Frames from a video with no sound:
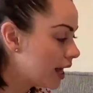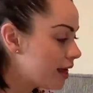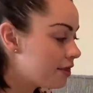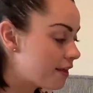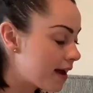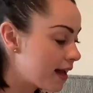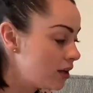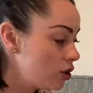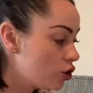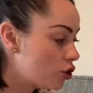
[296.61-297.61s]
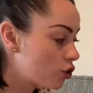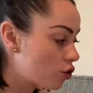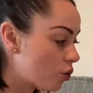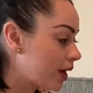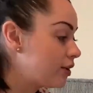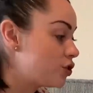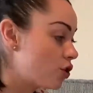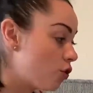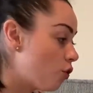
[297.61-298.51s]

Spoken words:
Then you're going to go